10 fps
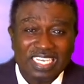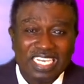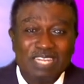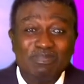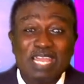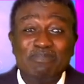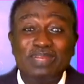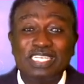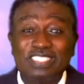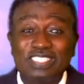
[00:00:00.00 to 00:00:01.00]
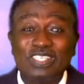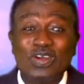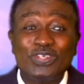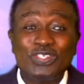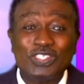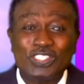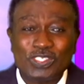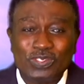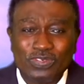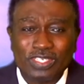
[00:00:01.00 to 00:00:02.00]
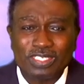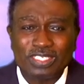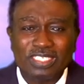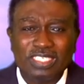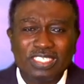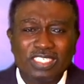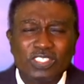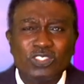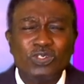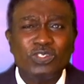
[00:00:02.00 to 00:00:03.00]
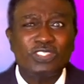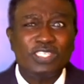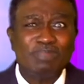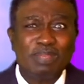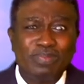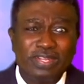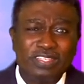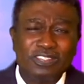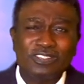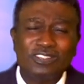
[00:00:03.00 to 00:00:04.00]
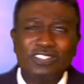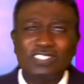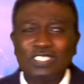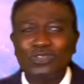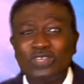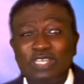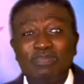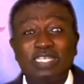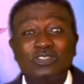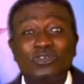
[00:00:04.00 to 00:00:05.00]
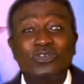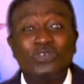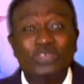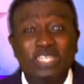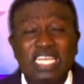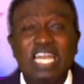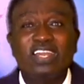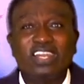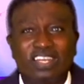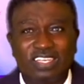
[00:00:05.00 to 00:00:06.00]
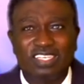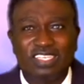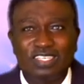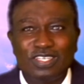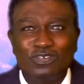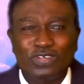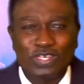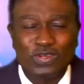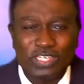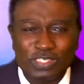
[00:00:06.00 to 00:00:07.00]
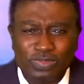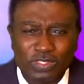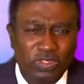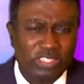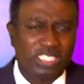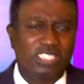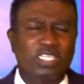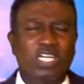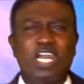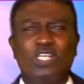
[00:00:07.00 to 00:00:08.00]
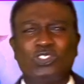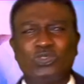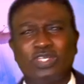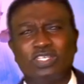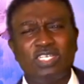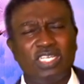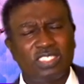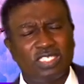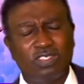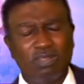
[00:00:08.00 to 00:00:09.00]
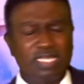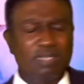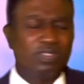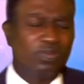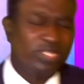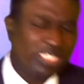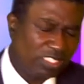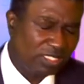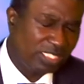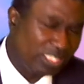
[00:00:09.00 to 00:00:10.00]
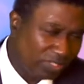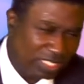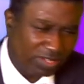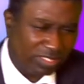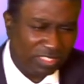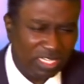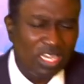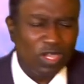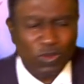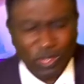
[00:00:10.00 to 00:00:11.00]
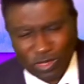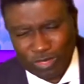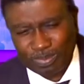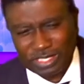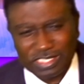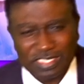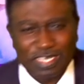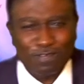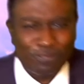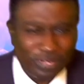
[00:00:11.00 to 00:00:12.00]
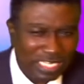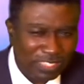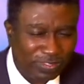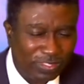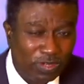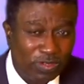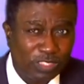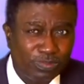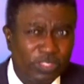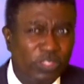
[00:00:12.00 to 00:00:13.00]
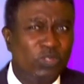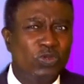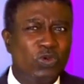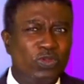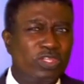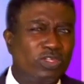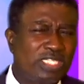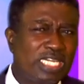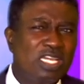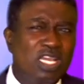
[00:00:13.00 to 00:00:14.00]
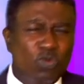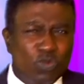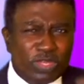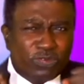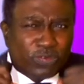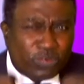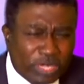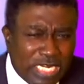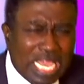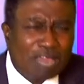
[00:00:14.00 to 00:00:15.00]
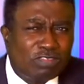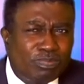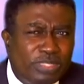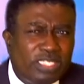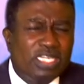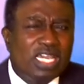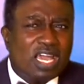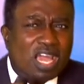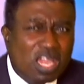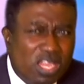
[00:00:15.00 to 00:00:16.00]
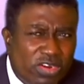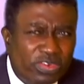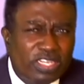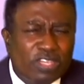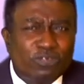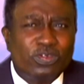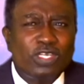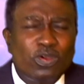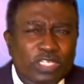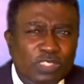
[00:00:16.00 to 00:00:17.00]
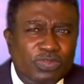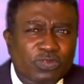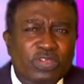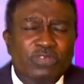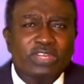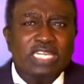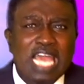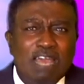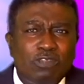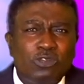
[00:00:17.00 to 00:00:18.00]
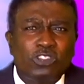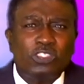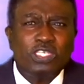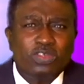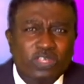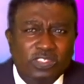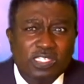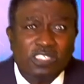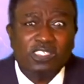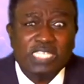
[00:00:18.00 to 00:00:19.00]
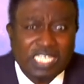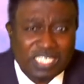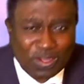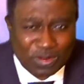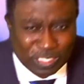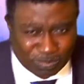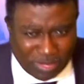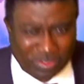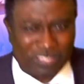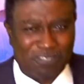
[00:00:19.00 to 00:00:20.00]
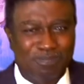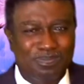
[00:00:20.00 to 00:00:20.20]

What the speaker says: And my blessing on your children." So you see, my brothers and sisters, we must really hunger for the Holy Spirit. Not just a casual thing. Sometimes, we just kneel down and say, "Oh Lord, please fill us with the Holy Spirit." No, not that. We really have to be hungry for the Holy Spirit. We really have to seriously seek the Holy Spirit.